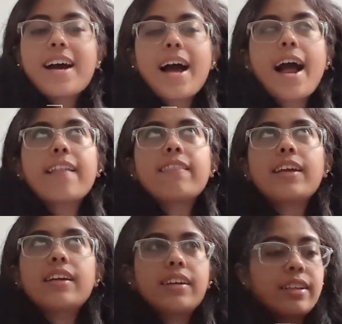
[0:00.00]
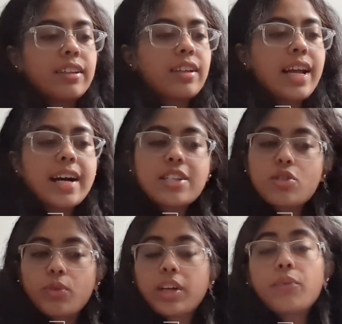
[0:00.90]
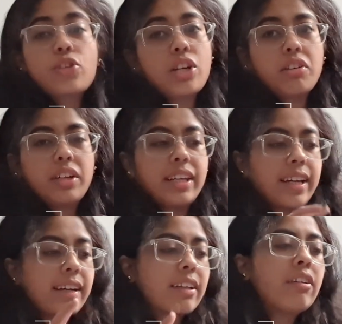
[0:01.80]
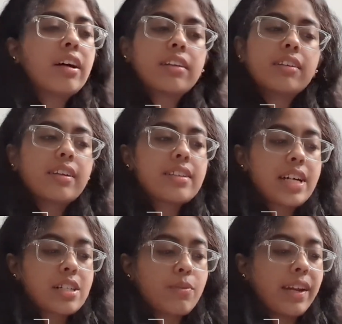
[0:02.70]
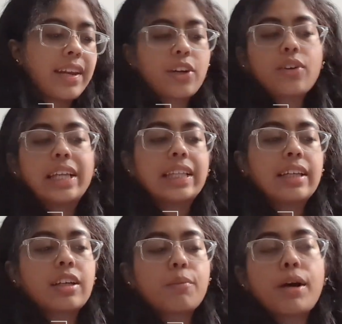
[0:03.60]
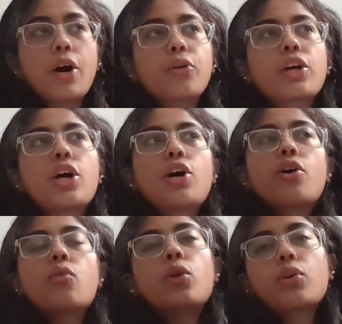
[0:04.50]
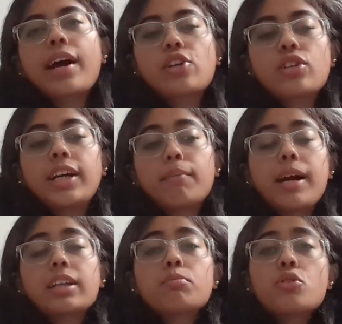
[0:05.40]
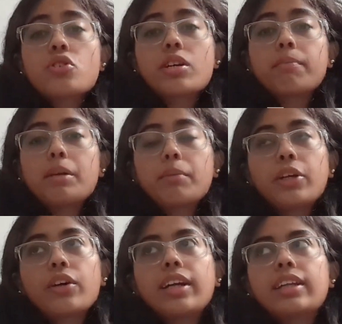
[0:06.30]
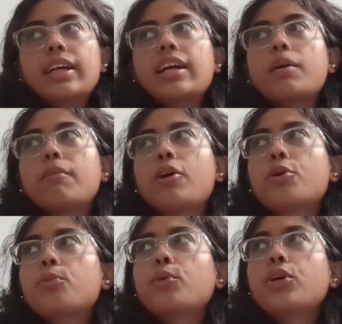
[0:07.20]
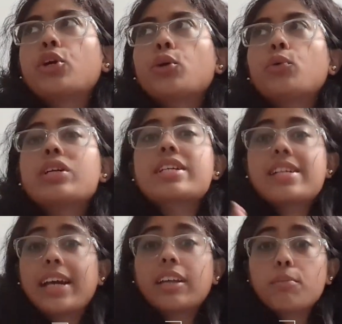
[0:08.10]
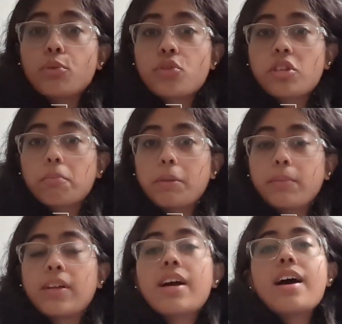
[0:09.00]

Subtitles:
And then the last one, which I really liked, there were other things as well. Like you can think about what you actually admire the most in people. You can think about what you dislike the most in people.